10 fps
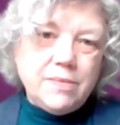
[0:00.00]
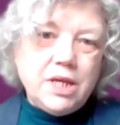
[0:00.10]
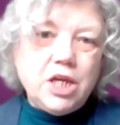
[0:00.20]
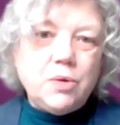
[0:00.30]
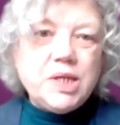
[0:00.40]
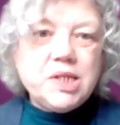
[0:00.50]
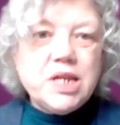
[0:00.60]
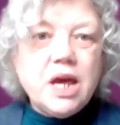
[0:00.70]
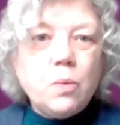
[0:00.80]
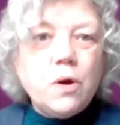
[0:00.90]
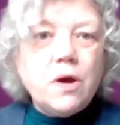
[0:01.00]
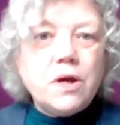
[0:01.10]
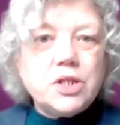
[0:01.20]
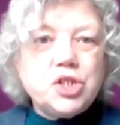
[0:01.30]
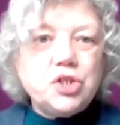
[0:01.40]
EOS
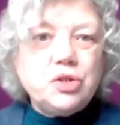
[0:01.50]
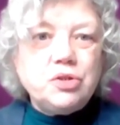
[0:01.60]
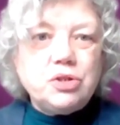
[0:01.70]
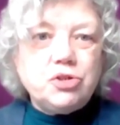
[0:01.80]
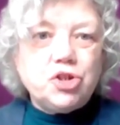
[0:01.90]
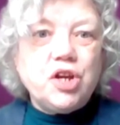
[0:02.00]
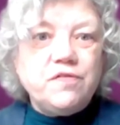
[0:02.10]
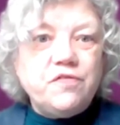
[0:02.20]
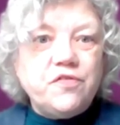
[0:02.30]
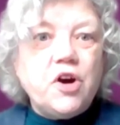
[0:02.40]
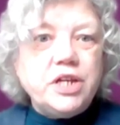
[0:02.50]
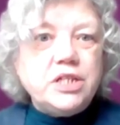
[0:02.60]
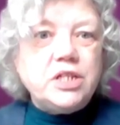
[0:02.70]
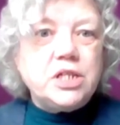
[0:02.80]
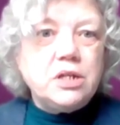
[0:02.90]
Network to try and
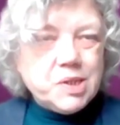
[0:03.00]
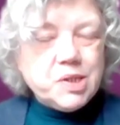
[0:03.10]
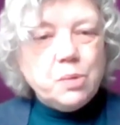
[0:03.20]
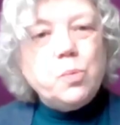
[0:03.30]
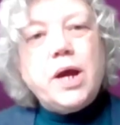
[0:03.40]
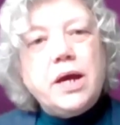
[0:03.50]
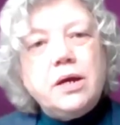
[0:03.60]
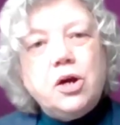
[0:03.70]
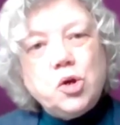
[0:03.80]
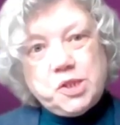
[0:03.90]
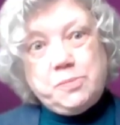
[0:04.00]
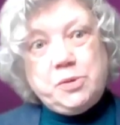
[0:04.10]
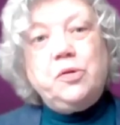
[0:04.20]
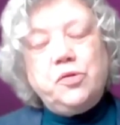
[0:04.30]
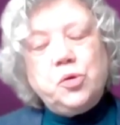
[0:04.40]
find somewhere, a
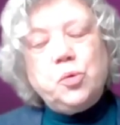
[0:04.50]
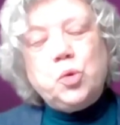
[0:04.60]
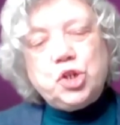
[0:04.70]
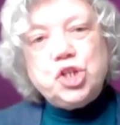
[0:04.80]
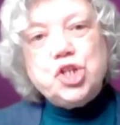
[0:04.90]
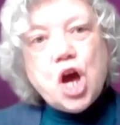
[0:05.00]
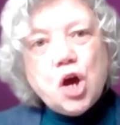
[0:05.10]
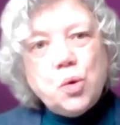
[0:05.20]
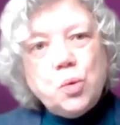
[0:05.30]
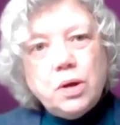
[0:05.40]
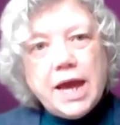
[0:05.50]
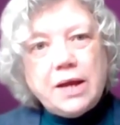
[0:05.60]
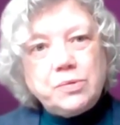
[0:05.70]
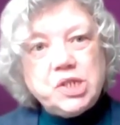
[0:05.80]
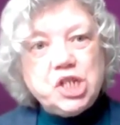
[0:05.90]
hospital that would know
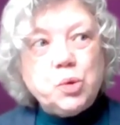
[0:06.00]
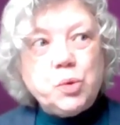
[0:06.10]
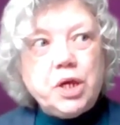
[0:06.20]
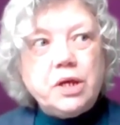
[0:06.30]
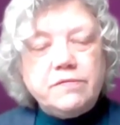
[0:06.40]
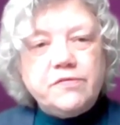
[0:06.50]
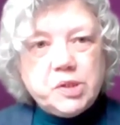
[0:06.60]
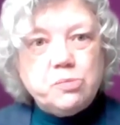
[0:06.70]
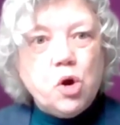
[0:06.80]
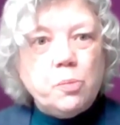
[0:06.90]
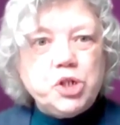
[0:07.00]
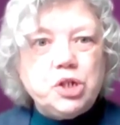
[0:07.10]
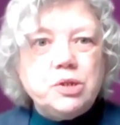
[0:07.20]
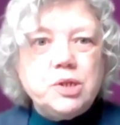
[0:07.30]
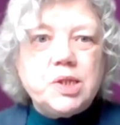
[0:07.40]
how to deal with it, for some
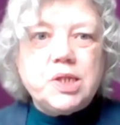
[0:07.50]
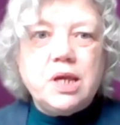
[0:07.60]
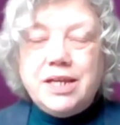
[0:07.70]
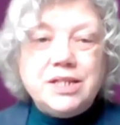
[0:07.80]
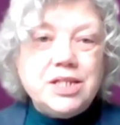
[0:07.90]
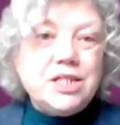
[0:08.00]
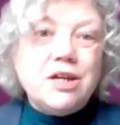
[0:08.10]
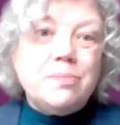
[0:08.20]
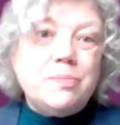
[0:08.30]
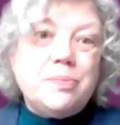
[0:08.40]
options. I ended up